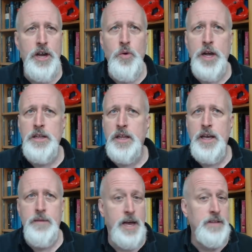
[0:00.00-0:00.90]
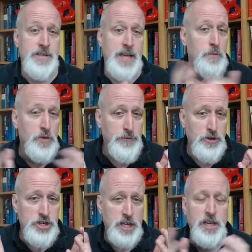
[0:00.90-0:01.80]
quickly, and same with
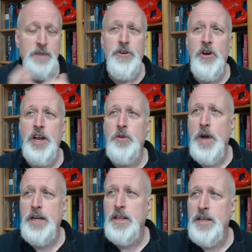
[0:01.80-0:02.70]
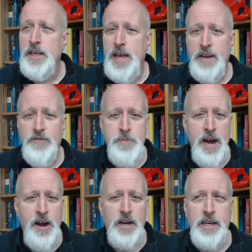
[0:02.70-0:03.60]
Virginia, very quickly the Native
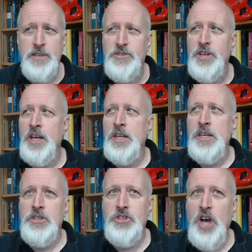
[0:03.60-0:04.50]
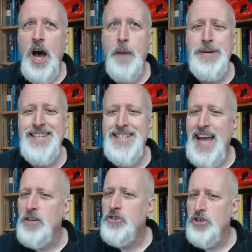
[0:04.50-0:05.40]
Americans saw
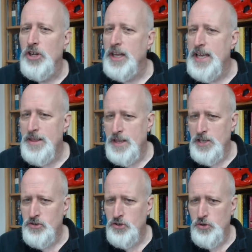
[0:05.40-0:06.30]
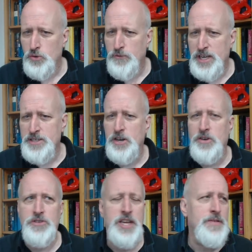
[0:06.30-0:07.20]
potential in these new
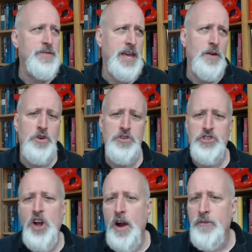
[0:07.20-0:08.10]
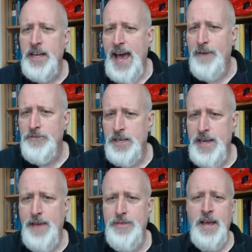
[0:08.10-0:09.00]
visitors, and they were starving half to
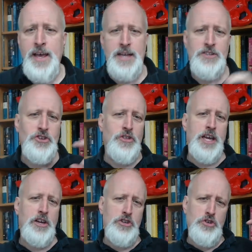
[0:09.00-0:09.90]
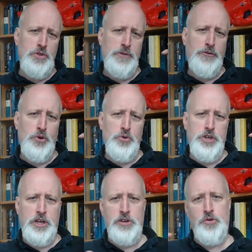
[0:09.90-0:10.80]
death, and so they could use food
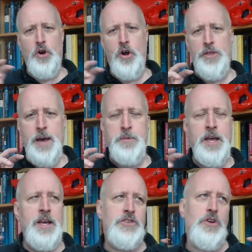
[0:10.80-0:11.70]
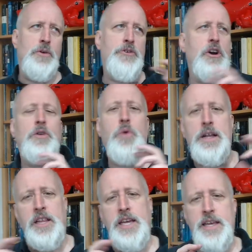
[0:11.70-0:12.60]
to control them. So very
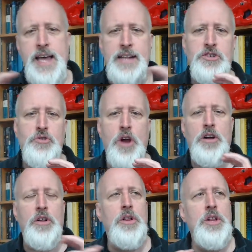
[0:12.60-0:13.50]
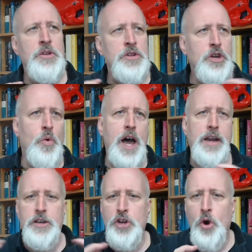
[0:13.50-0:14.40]
quickly in that struggle, you
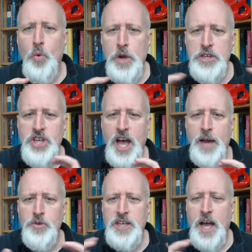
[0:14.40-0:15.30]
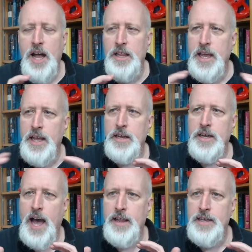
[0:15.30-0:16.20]
wanted to know which side was
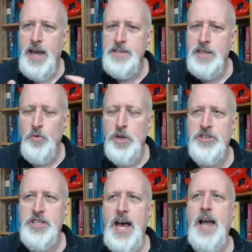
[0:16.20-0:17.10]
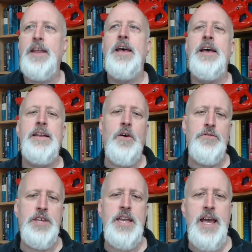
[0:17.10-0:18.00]
colonizing which side. Now,
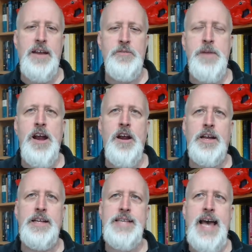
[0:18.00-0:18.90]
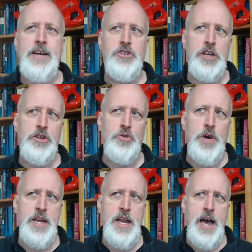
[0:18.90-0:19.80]
the Native Americans actually knew
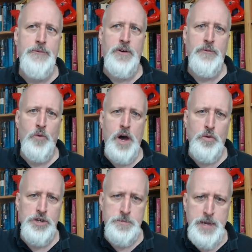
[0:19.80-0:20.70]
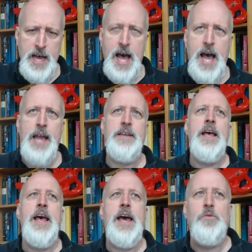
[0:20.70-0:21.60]
enough of what was behind
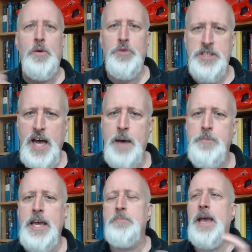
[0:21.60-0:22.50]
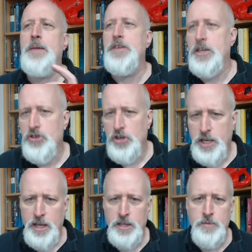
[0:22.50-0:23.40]
and what was coming. Maybe they should
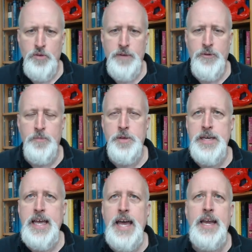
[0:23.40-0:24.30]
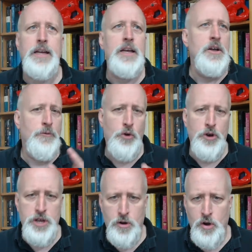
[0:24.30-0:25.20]
have killed them right from the beginning
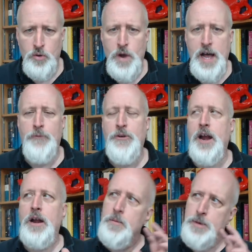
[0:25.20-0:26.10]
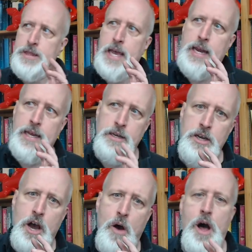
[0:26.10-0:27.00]
for their own welfare, but they
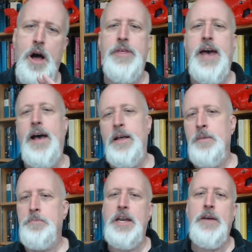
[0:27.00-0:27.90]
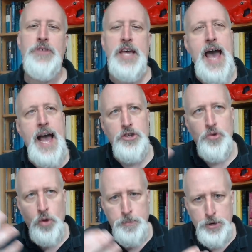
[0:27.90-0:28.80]
didn't know all that. But if the actual